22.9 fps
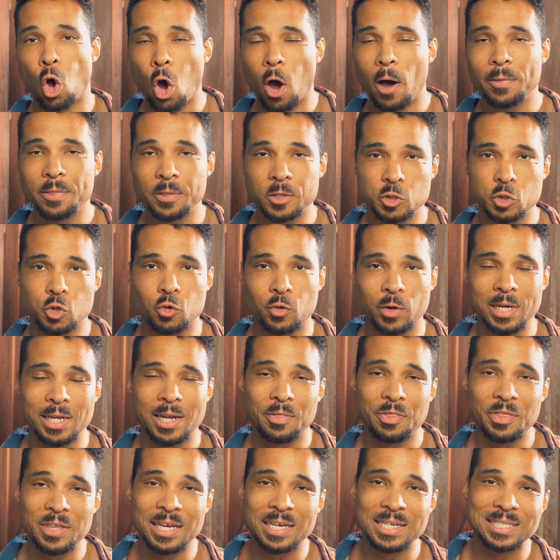on the screen at
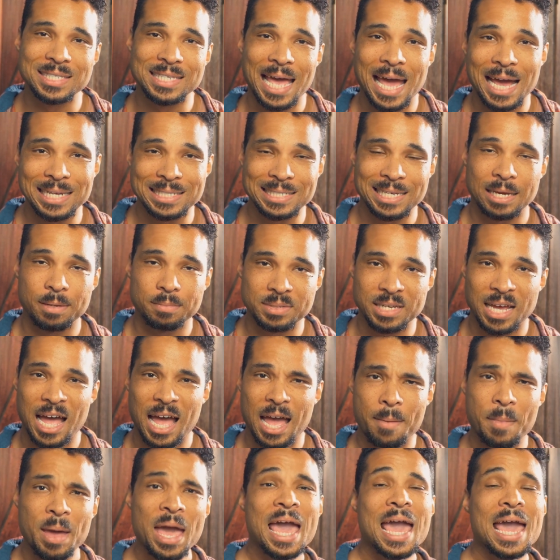the exact same time,